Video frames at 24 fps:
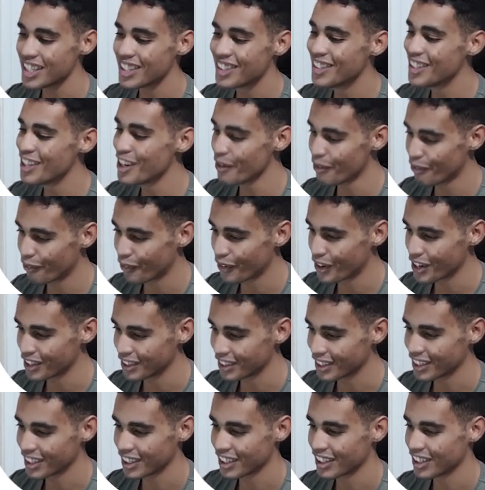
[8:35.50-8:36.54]
different
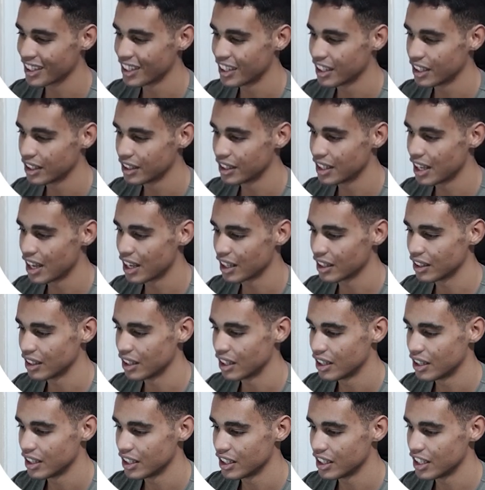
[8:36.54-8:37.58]
than
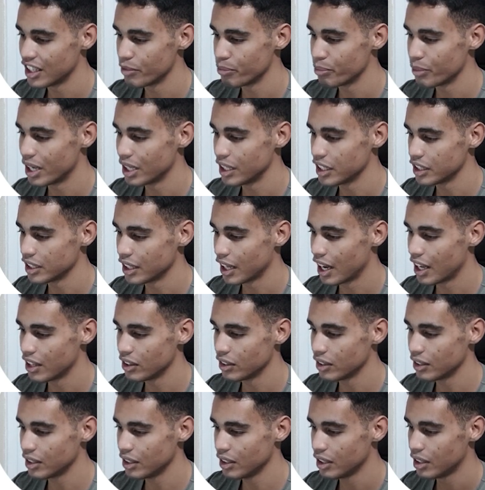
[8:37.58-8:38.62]
invalid
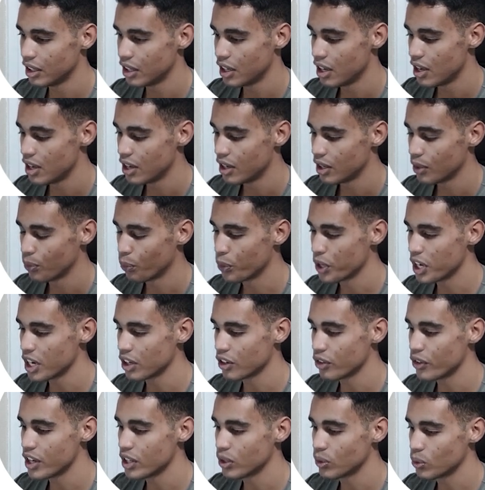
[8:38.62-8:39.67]
handle, we are
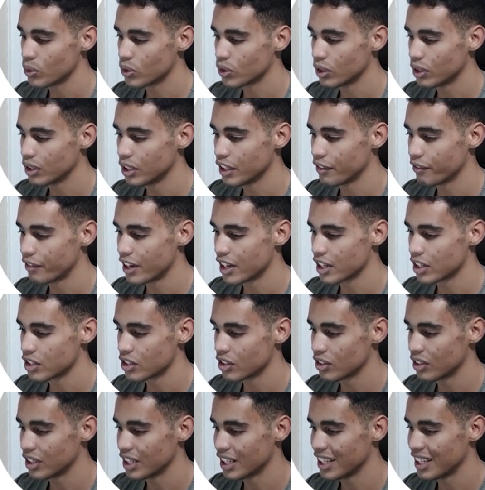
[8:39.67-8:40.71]
going to call the
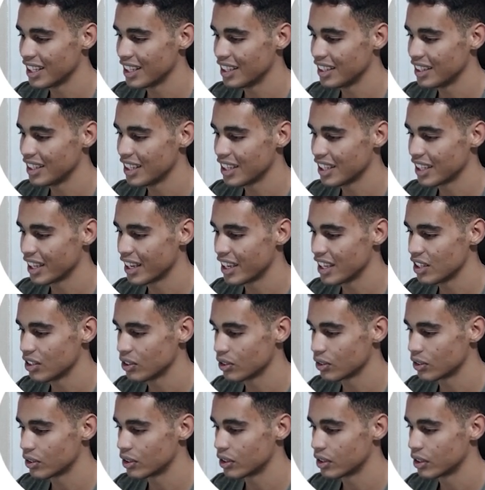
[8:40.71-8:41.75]
function
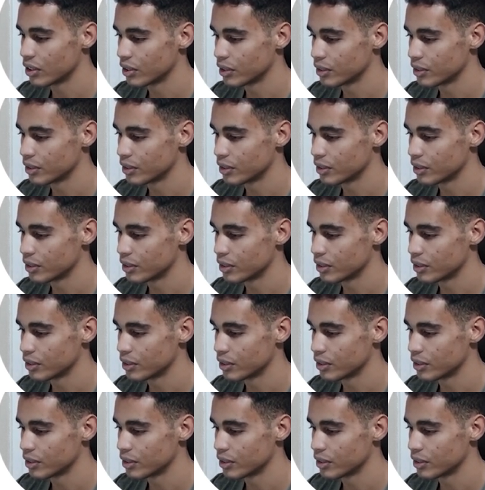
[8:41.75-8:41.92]
indicator